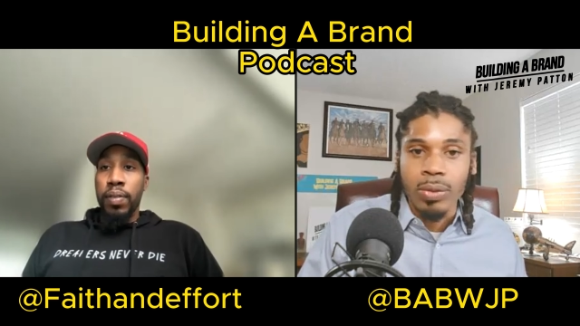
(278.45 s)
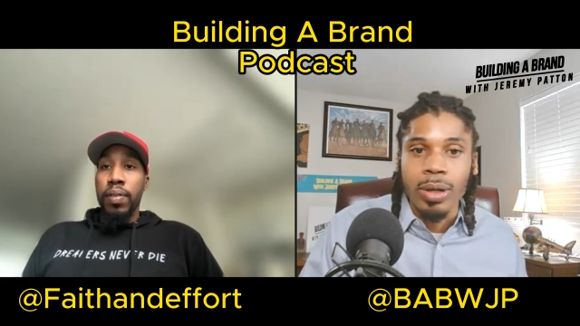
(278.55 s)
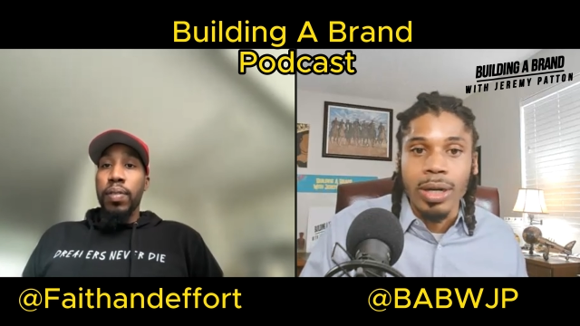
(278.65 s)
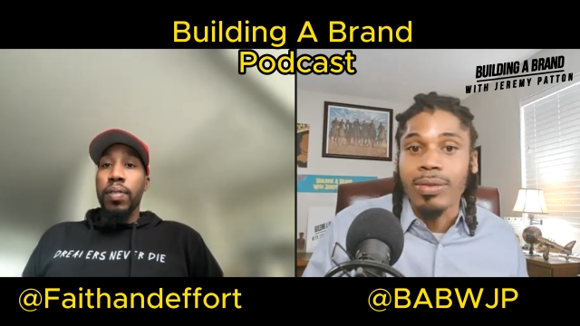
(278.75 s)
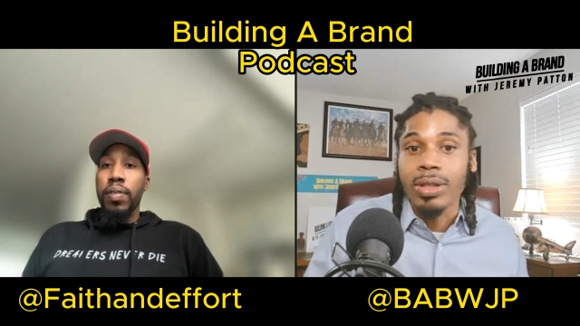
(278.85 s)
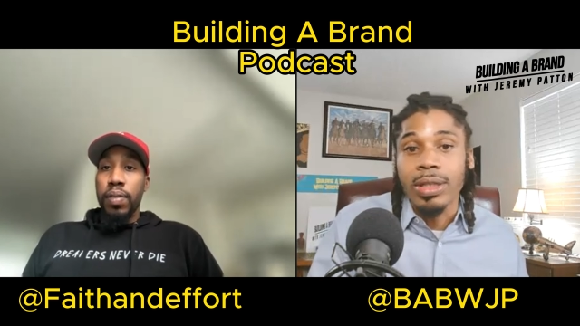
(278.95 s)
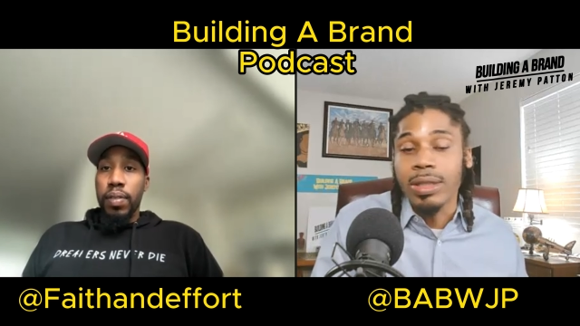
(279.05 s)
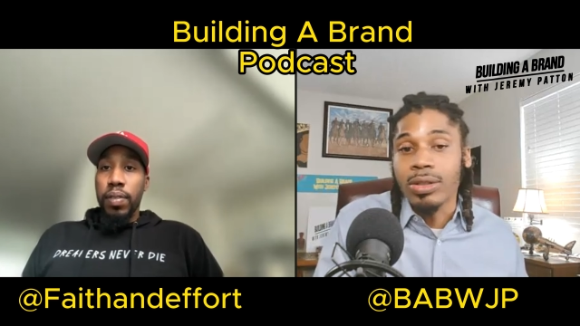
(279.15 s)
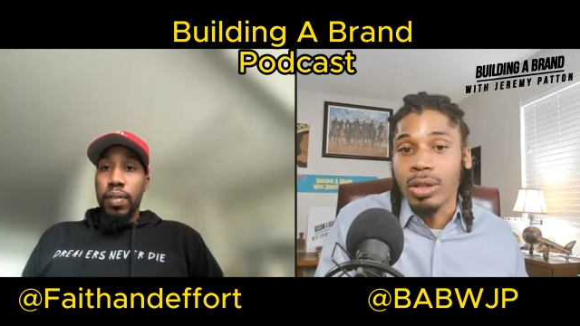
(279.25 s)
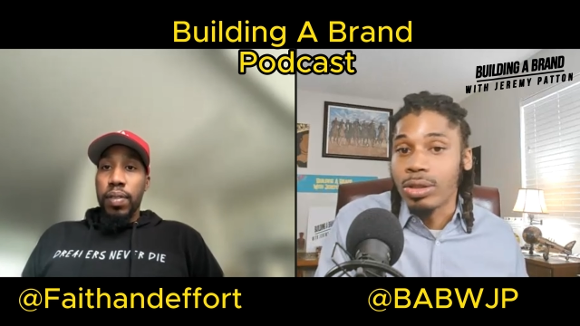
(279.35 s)
Speaker 1: you know, whatever
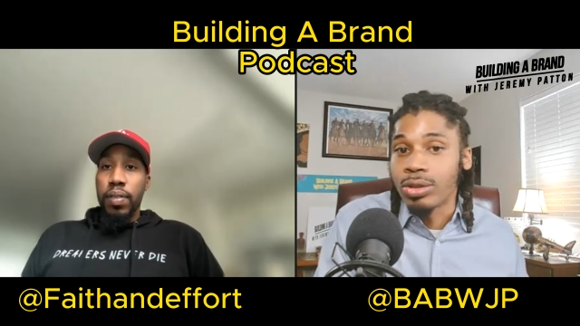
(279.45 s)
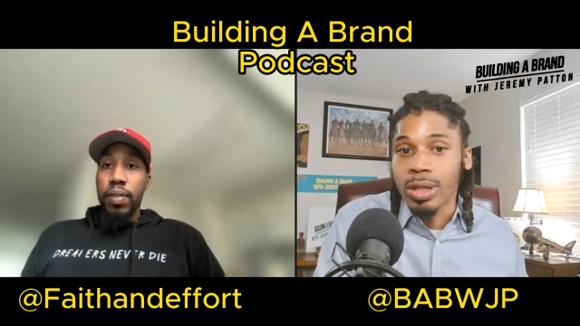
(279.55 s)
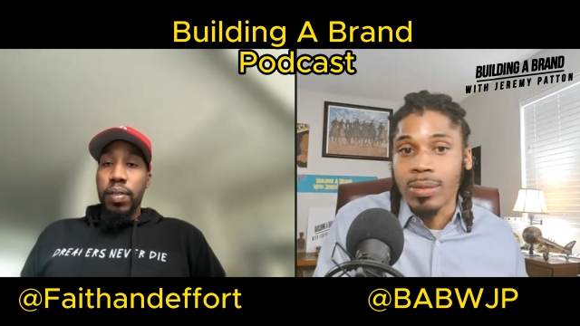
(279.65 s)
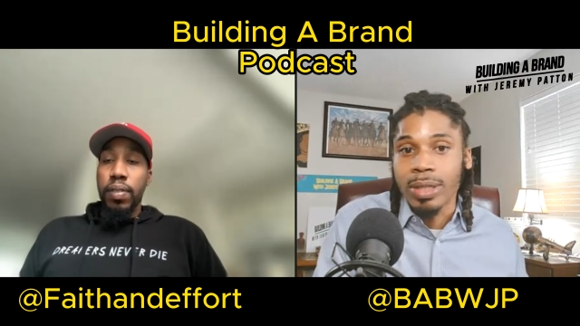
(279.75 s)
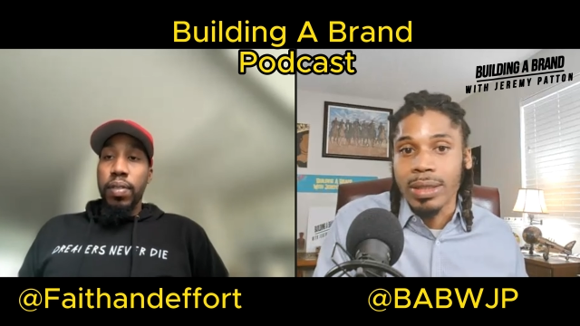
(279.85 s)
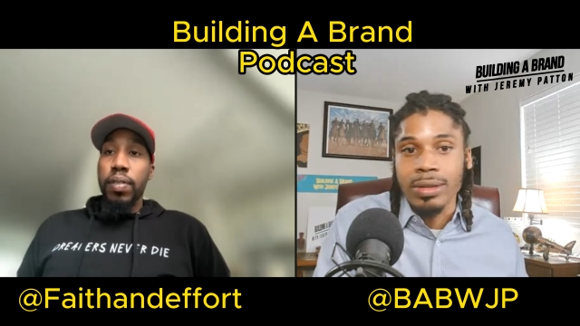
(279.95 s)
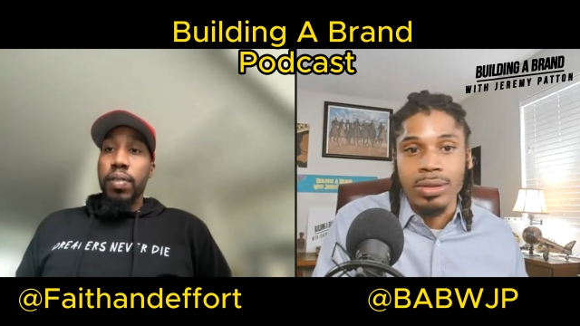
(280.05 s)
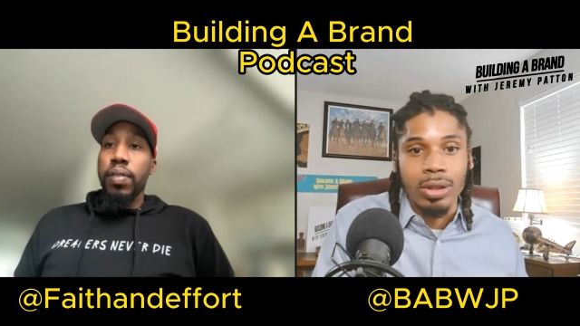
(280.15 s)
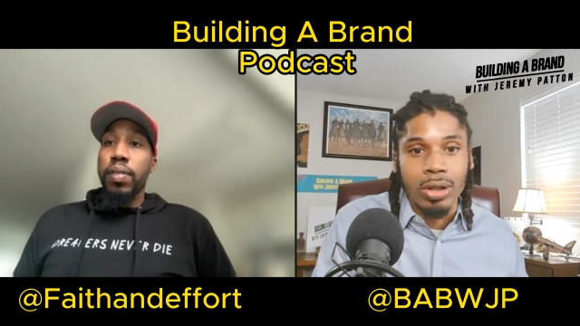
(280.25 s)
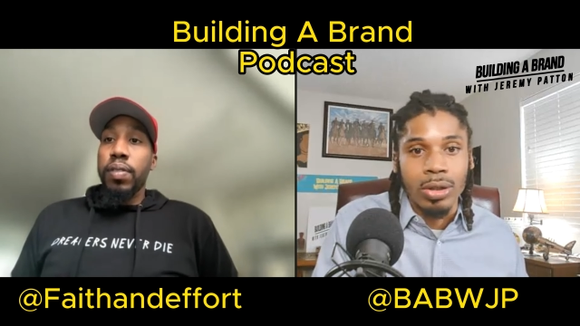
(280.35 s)
their, their dream
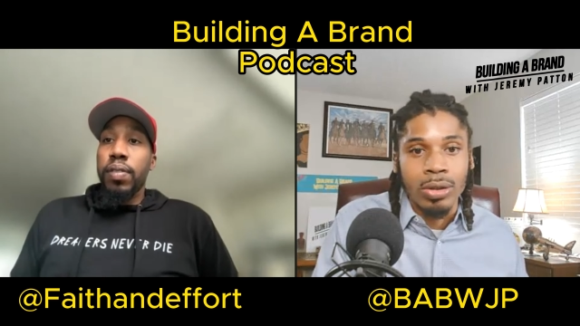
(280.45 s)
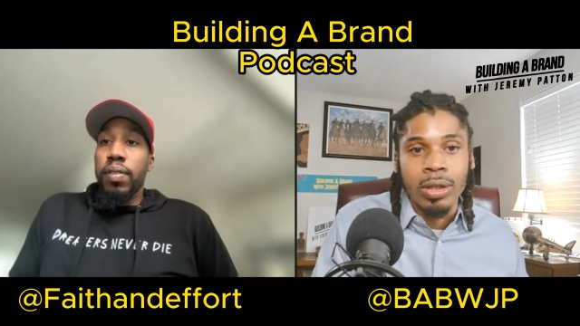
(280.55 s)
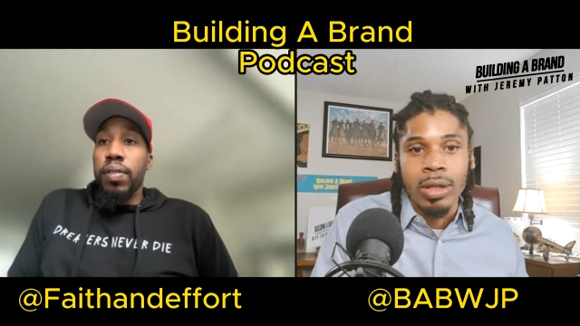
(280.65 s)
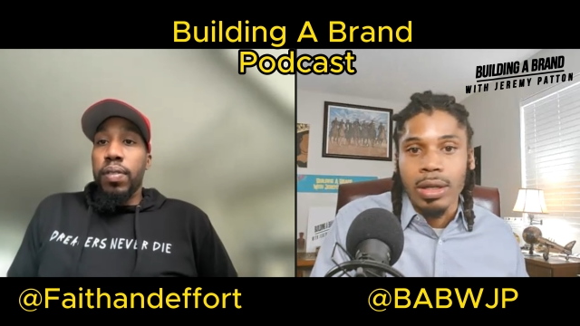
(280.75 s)
is, you know,